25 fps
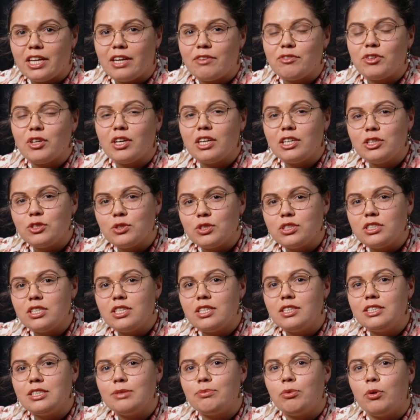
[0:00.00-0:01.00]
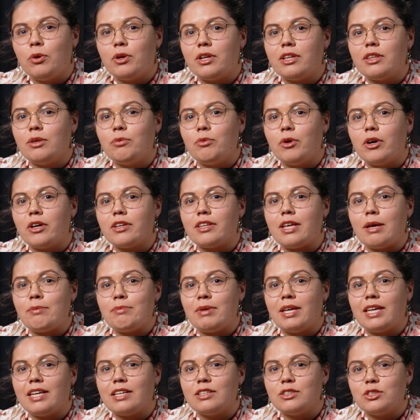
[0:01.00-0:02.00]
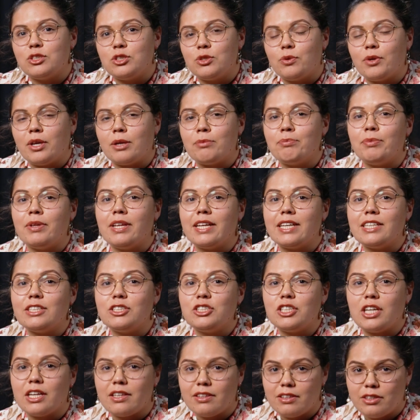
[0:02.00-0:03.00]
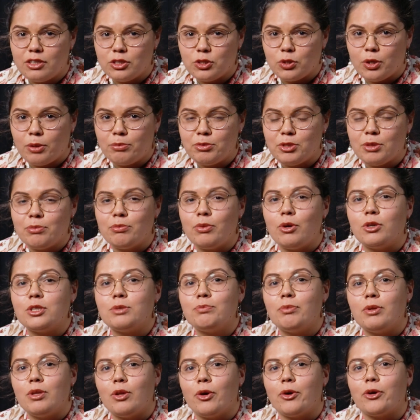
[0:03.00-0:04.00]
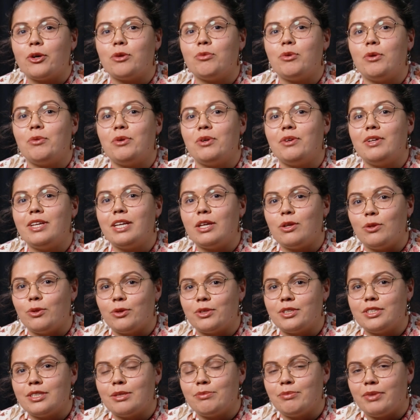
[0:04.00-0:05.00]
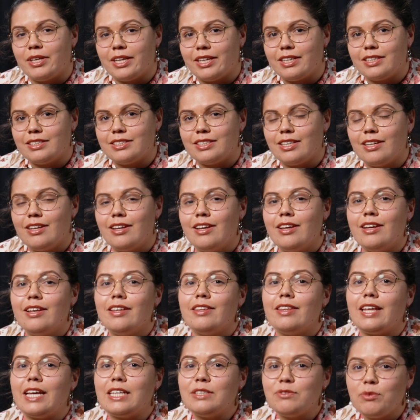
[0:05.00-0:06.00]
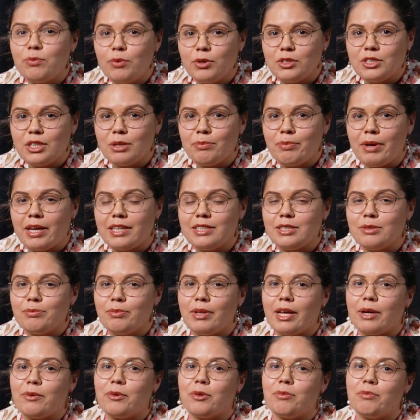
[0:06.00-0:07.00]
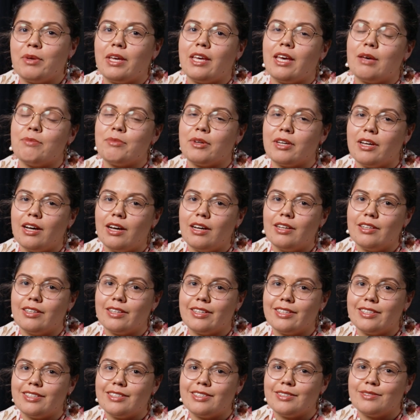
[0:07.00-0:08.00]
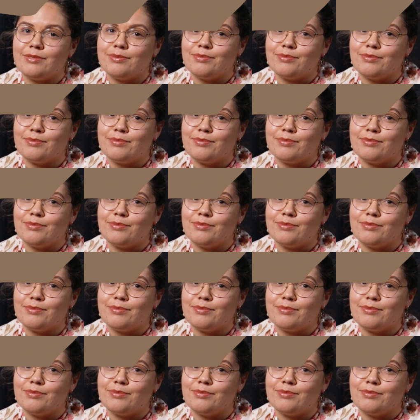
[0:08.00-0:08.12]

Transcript: If you're interested in supporting the work that Megan's doing, please check the description box below where we'll include some links. Thanks for watching Paint It Blak with me, Emma Garlett.